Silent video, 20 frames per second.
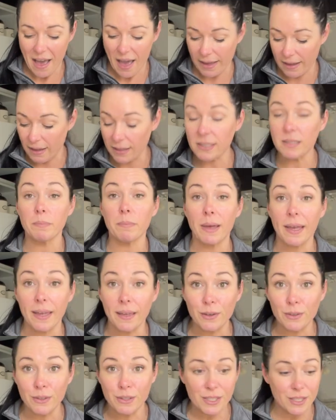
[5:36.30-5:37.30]
I got some
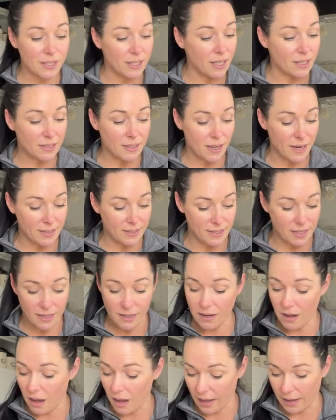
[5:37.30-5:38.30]
bagels. Yes, I
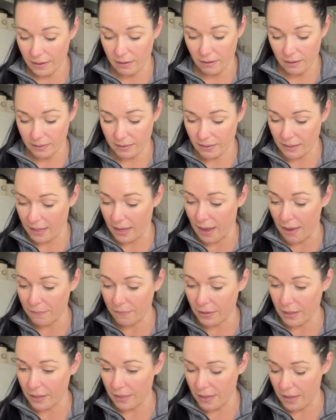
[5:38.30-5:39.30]
did. I got the
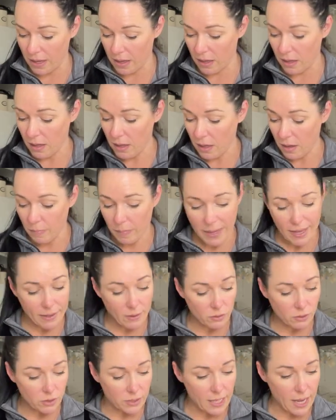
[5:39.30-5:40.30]
everything
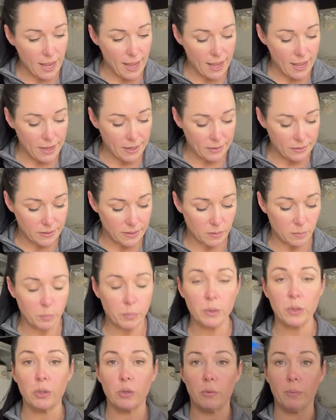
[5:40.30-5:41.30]
bagels and some
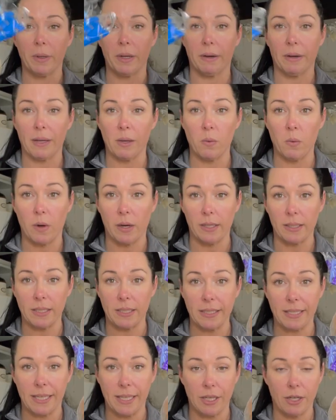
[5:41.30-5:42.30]
blueberry
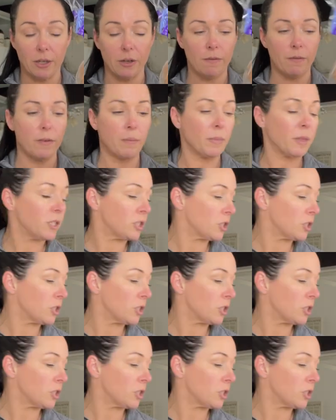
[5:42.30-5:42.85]
ones here from the